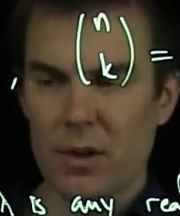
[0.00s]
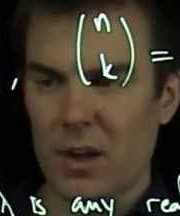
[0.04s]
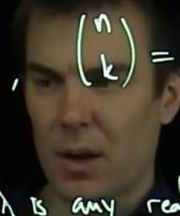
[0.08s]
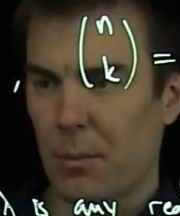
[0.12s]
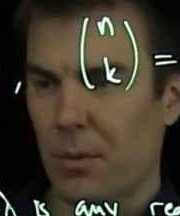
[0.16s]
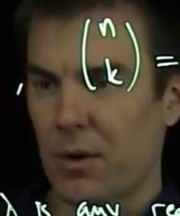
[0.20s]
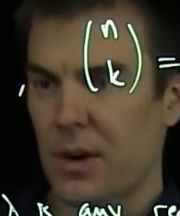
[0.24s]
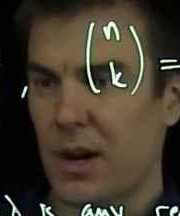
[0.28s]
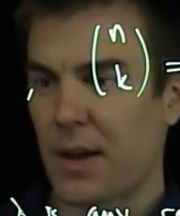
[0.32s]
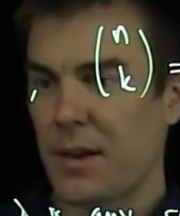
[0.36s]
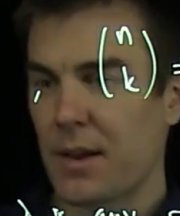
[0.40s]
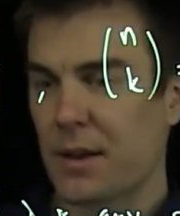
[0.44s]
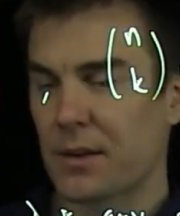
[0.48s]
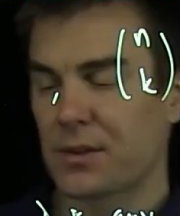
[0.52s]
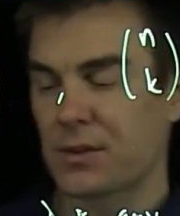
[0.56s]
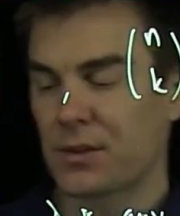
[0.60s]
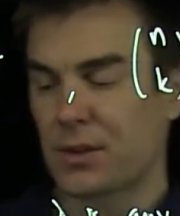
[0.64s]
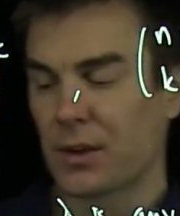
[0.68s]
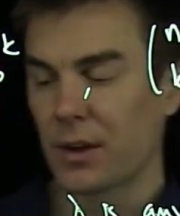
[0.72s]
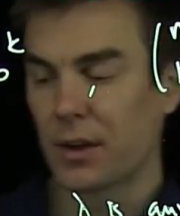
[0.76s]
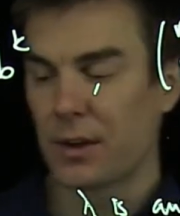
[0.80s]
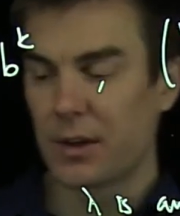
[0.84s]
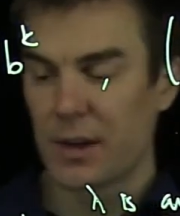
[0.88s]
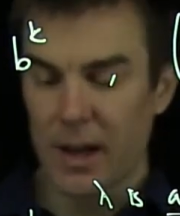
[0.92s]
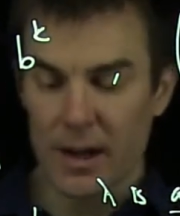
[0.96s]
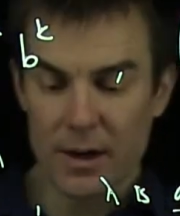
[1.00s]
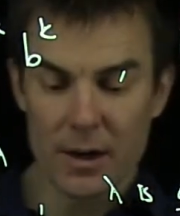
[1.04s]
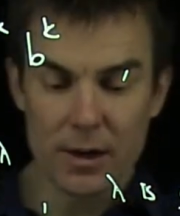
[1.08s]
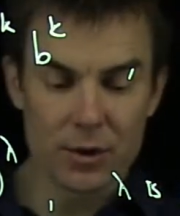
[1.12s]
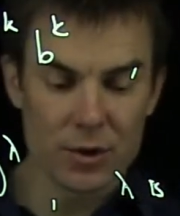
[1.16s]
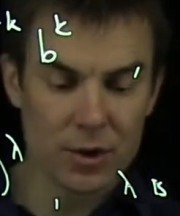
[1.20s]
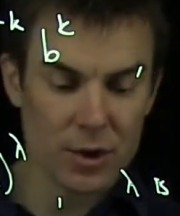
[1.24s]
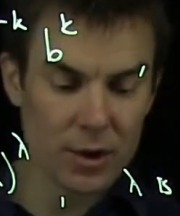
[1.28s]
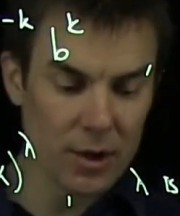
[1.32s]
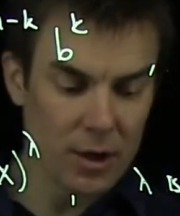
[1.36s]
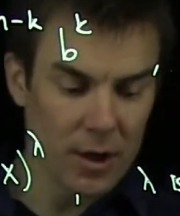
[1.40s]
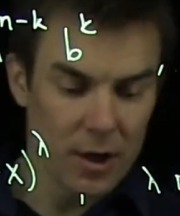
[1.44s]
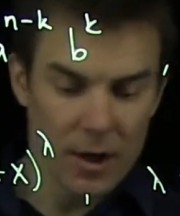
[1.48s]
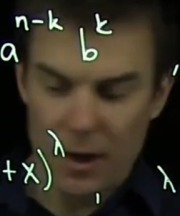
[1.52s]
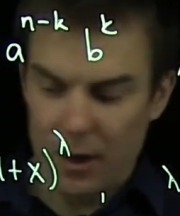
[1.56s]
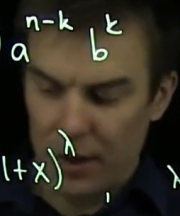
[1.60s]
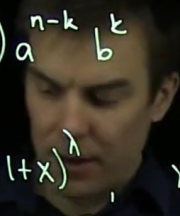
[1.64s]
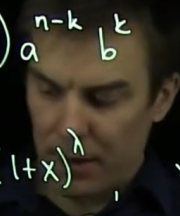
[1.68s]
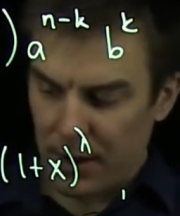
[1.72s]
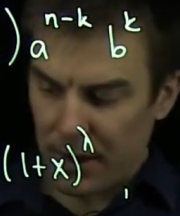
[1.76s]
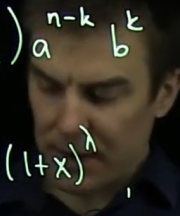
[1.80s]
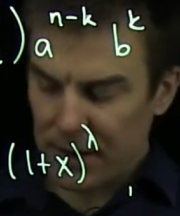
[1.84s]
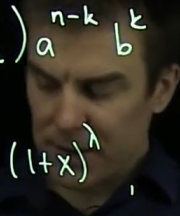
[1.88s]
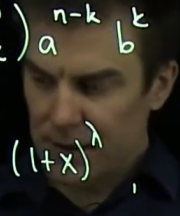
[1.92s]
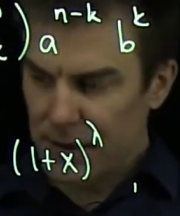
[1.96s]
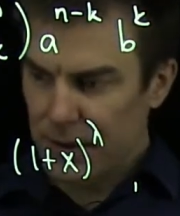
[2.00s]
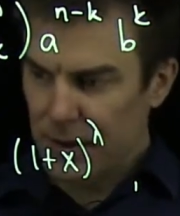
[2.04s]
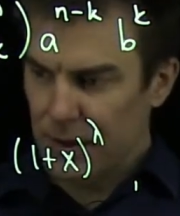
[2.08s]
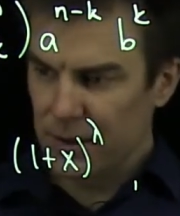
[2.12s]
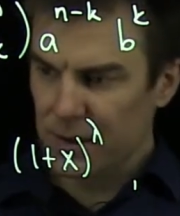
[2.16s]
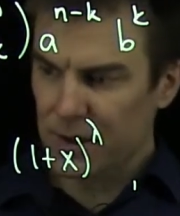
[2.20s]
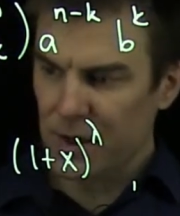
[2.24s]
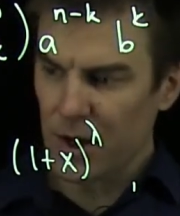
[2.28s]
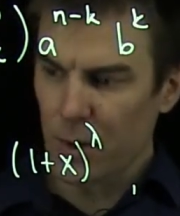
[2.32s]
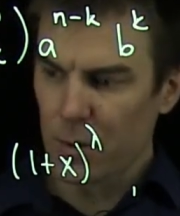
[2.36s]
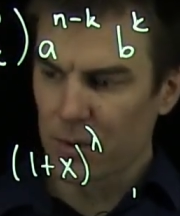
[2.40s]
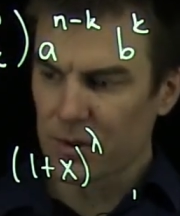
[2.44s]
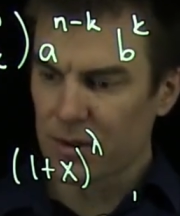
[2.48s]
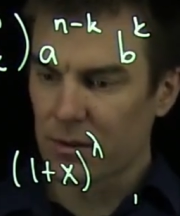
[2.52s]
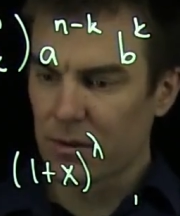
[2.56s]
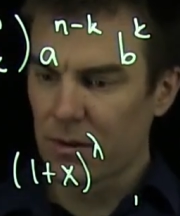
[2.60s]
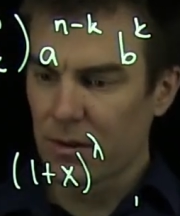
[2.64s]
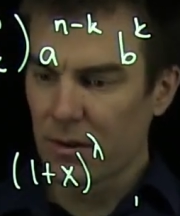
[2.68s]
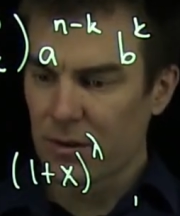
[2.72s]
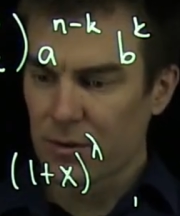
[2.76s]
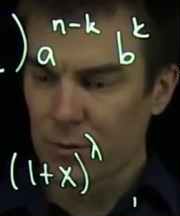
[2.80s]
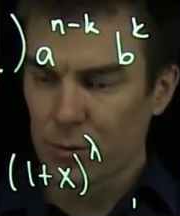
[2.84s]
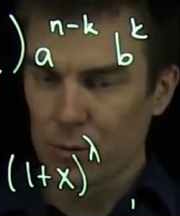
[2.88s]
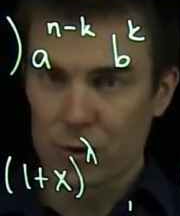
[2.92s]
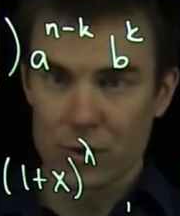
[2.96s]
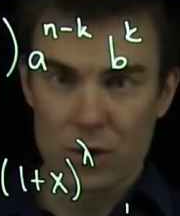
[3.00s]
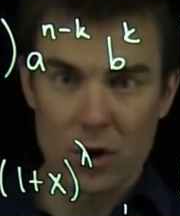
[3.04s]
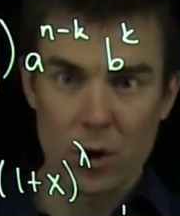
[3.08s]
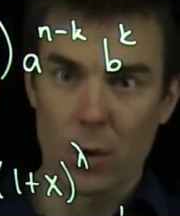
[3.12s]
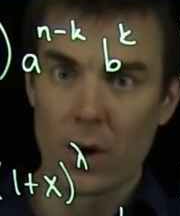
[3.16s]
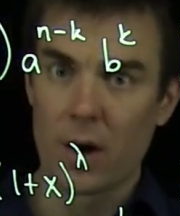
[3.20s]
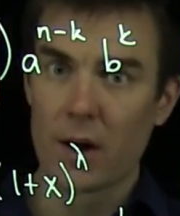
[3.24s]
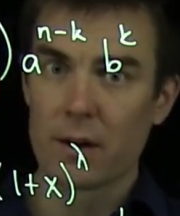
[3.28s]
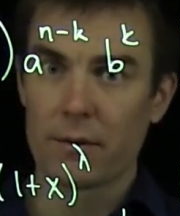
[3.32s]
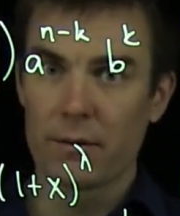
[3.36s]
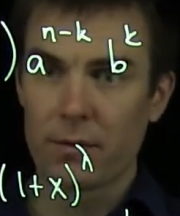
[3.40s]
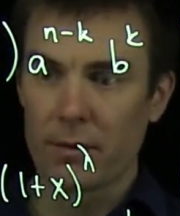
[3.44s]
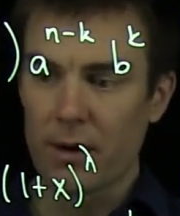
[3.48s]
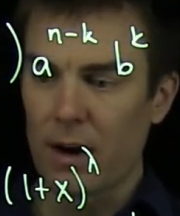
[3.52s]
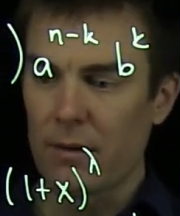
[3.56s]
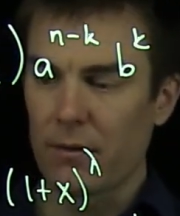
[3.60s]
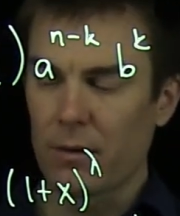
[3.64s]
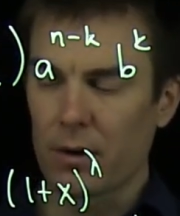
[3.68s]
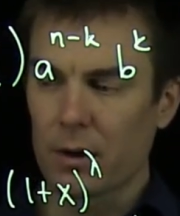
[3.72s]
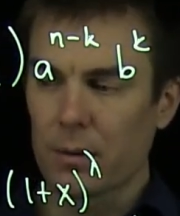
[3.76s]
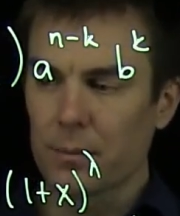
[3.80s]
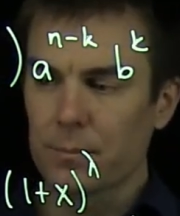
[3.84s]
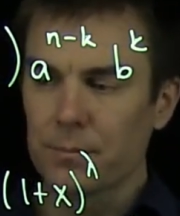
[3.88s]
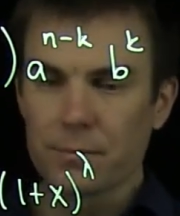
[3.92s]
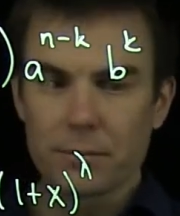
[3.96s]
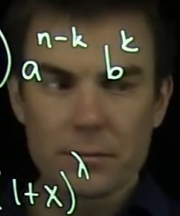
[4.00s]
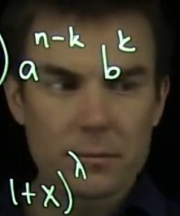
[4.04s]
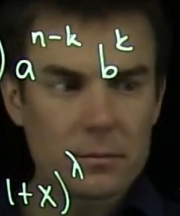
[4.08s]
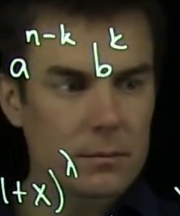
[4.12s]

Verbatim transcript: number, not necessarily an integer, this sequence of derivatives will just go on forever.